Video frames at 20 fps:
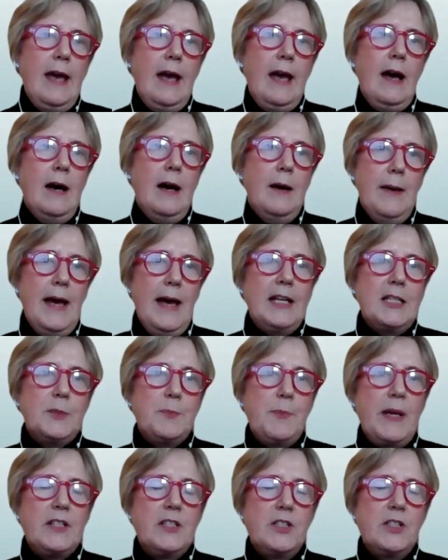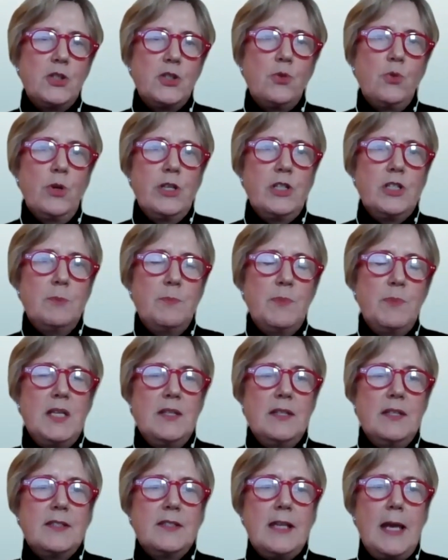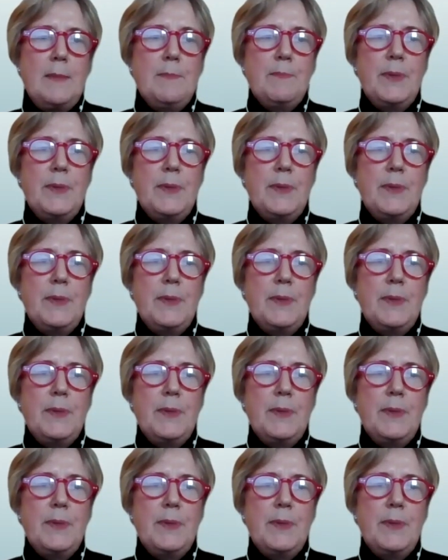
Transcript: aspect is going to be the same.